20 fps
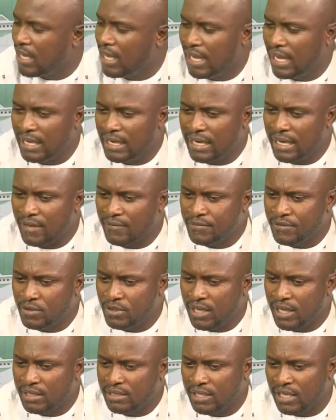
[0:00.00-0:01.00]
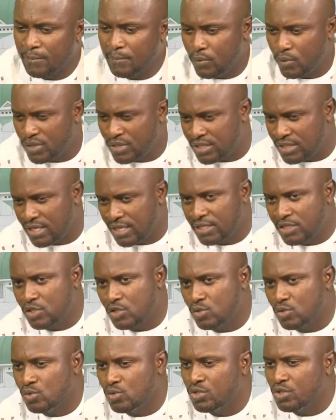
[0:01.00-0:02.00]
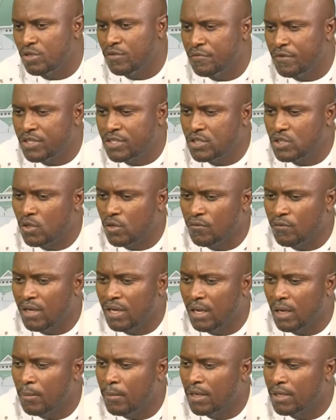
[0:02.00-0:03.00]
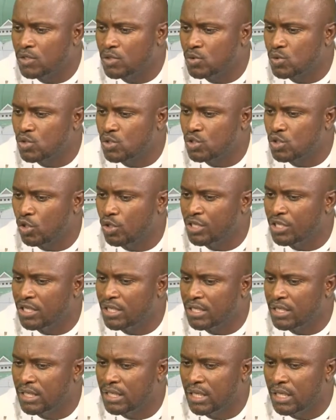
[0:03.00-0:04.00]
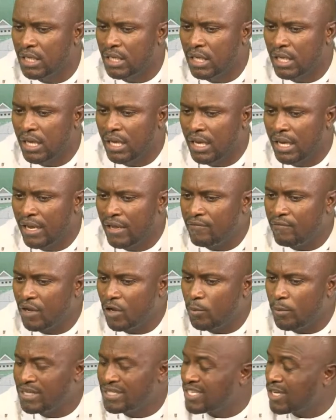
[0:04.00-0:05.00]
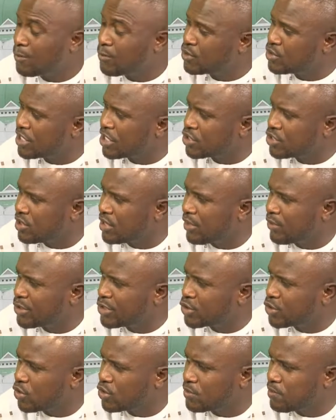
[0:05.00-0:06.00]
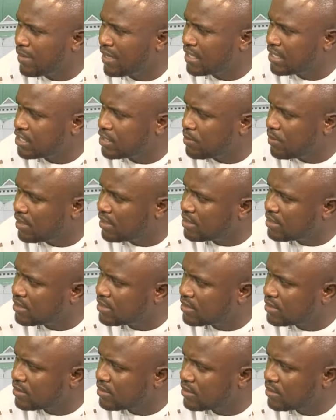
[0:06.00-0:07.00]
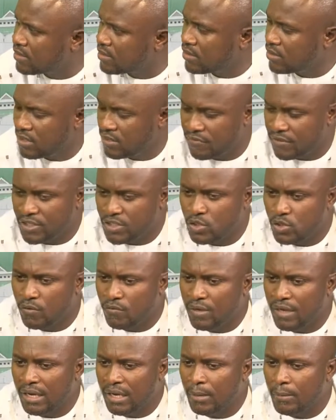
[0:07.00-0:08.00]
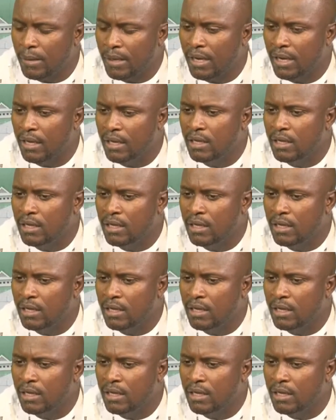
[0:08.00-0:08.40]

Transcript: And after that, I proceeded to University of Calabar to study Environmental Protection and Resource Management. Okay. University of Calabar.